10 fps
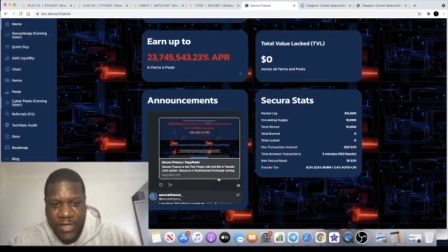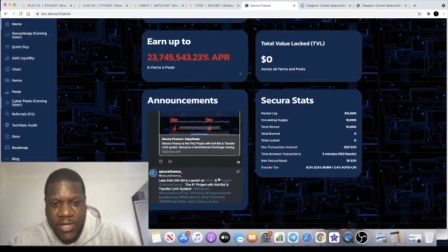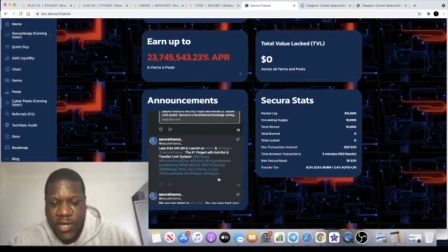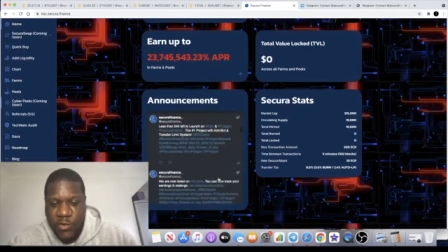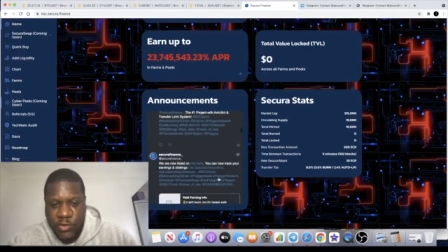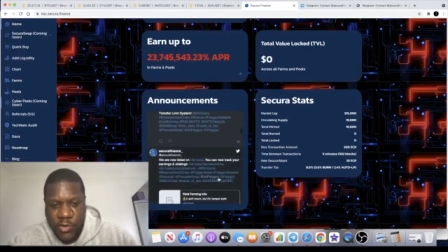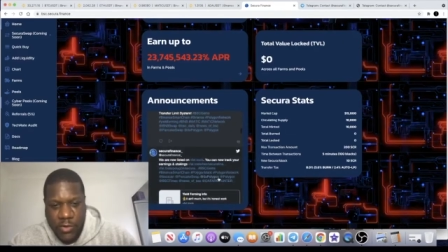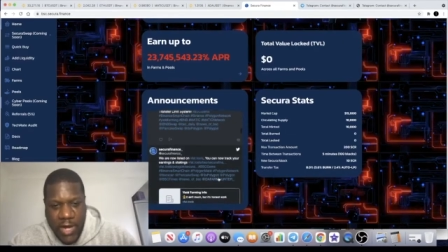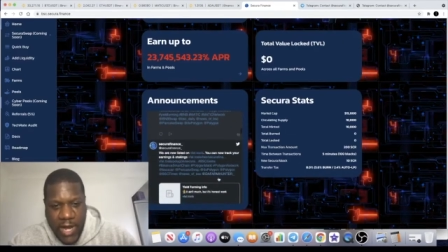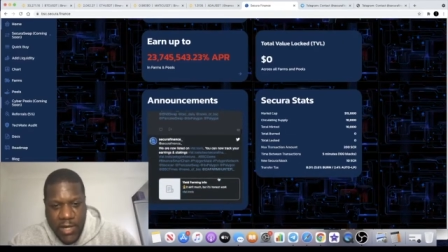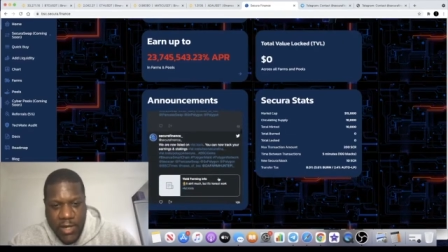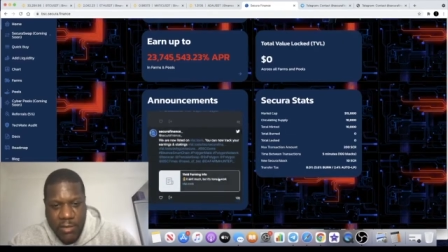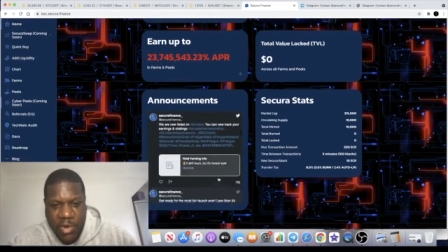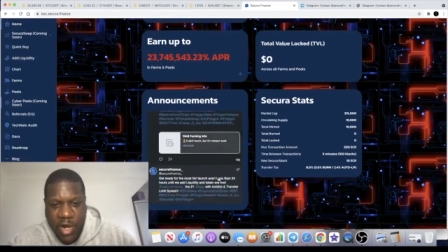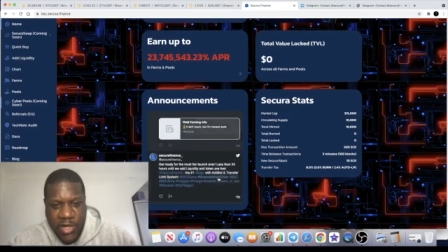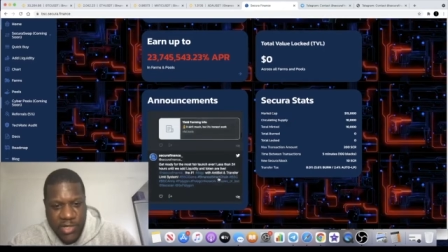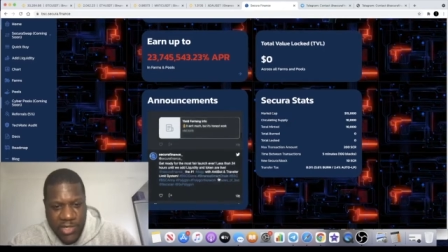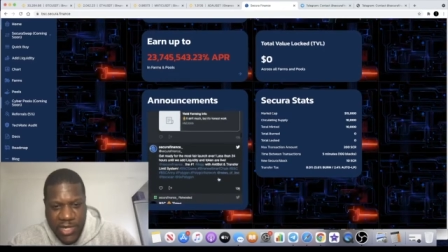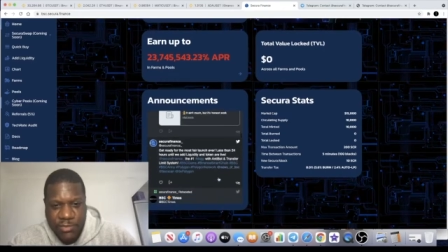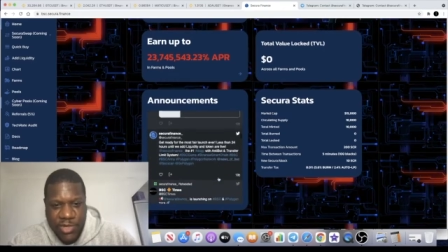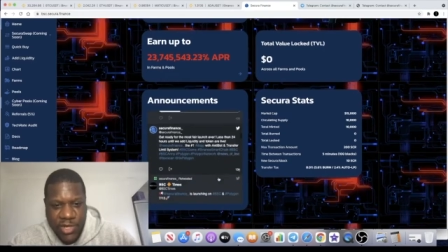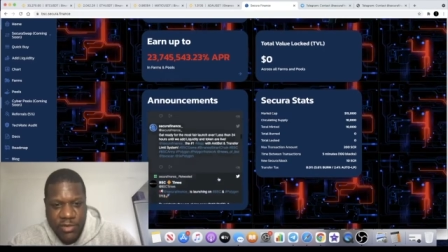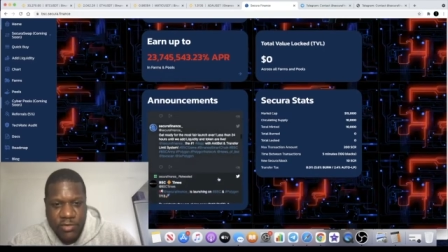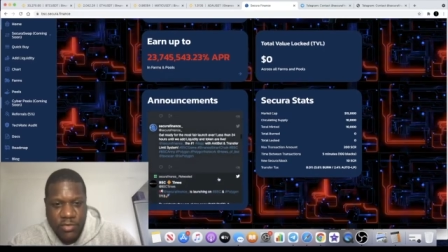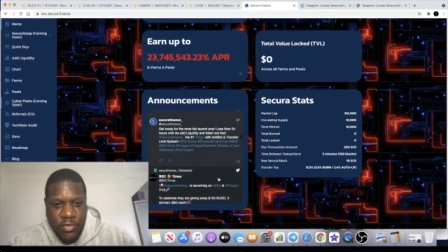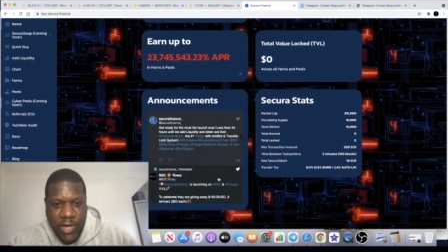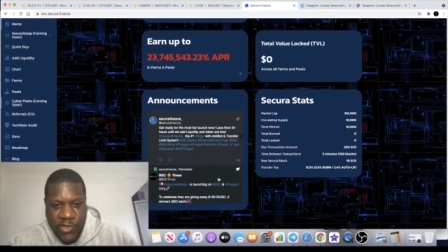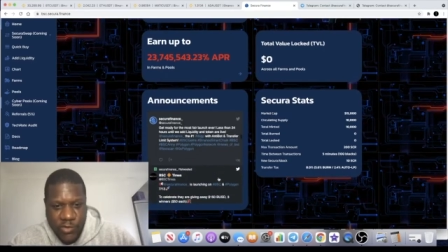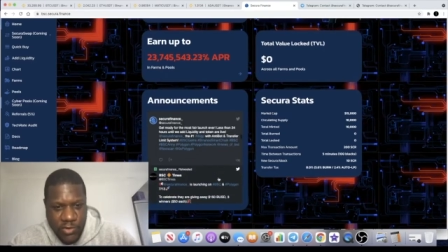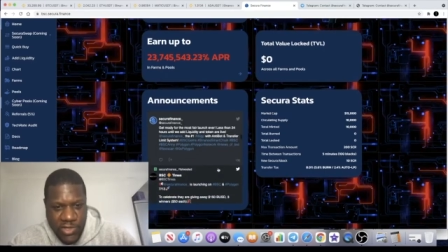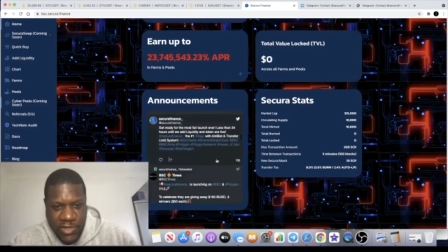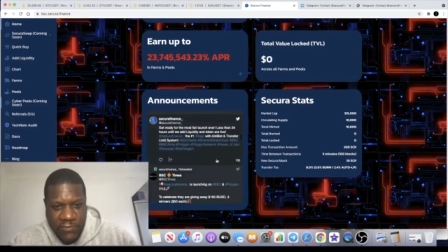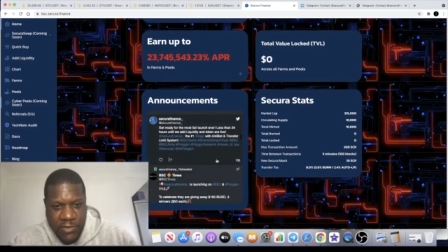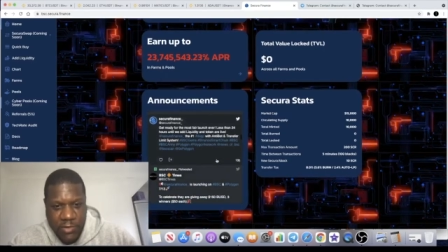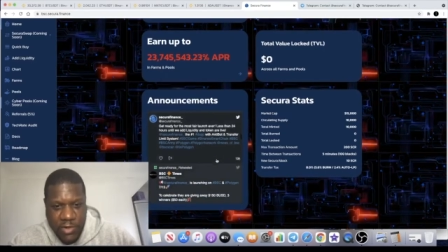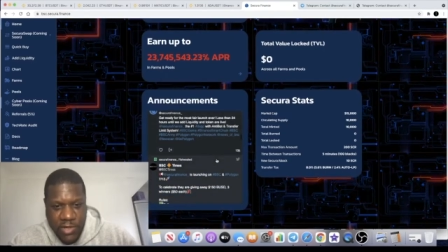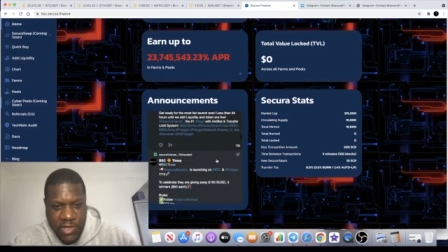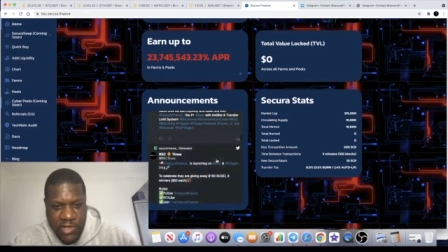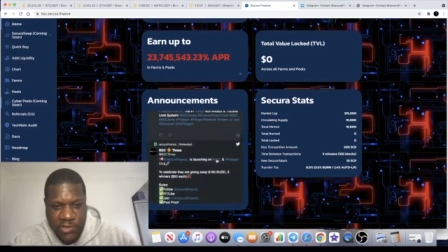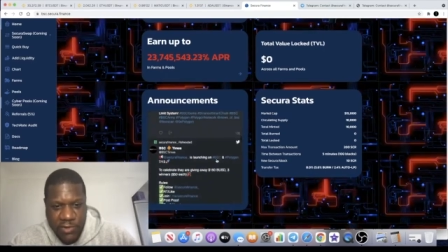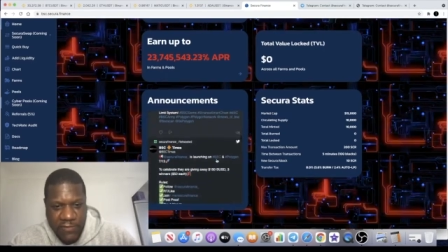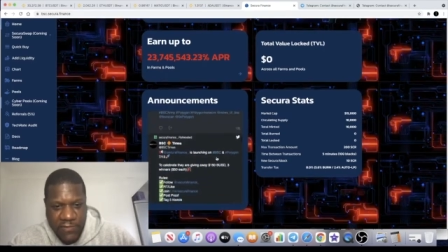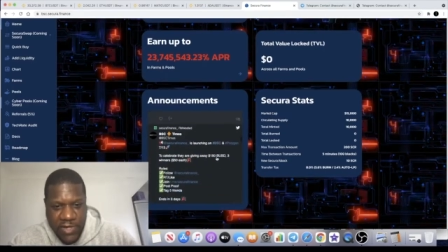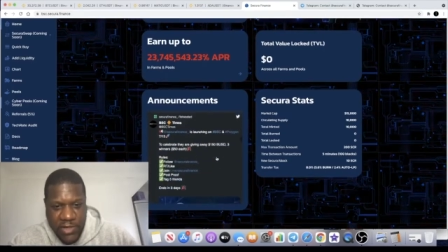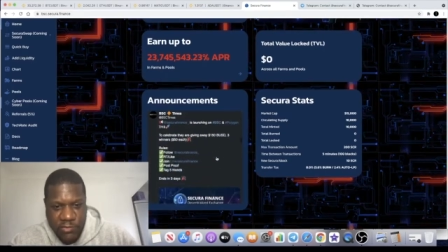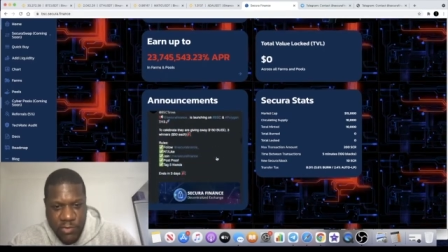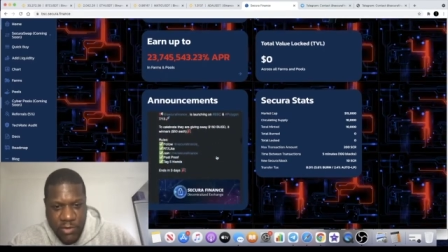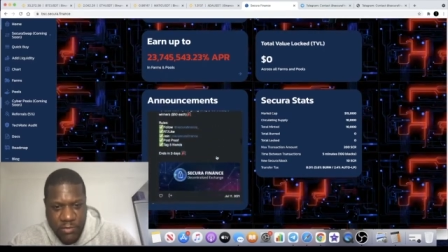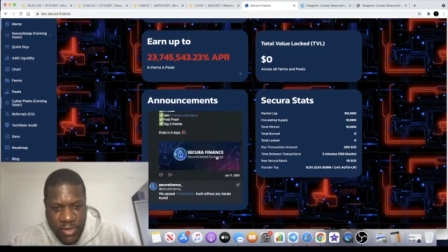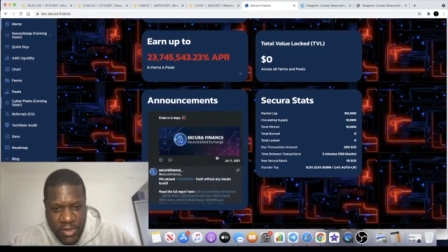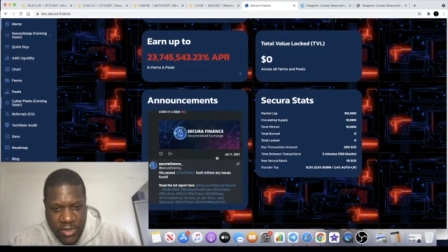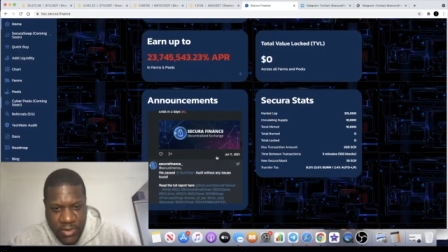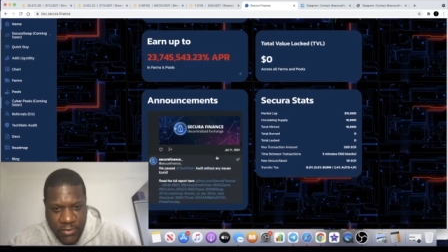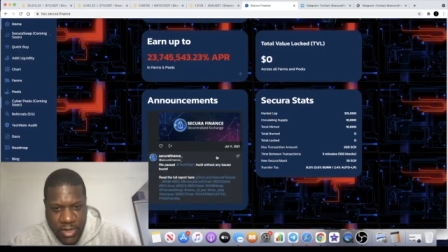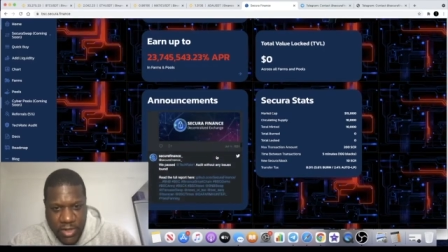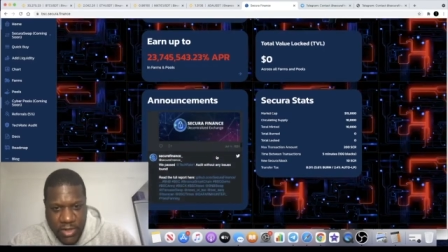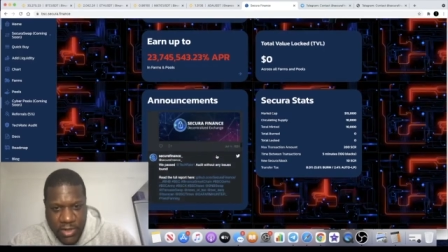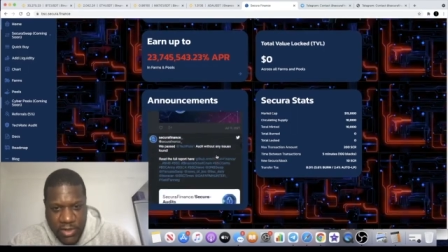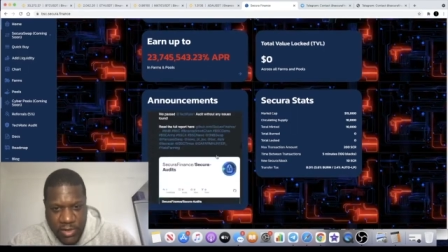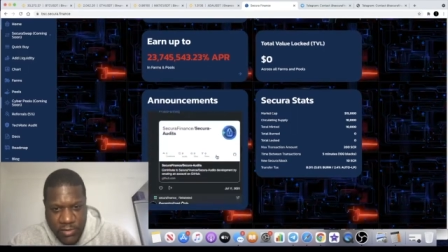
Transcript: they also had partnerships and all that sort of stuff going on in the Twitter feed as well. Alright guys.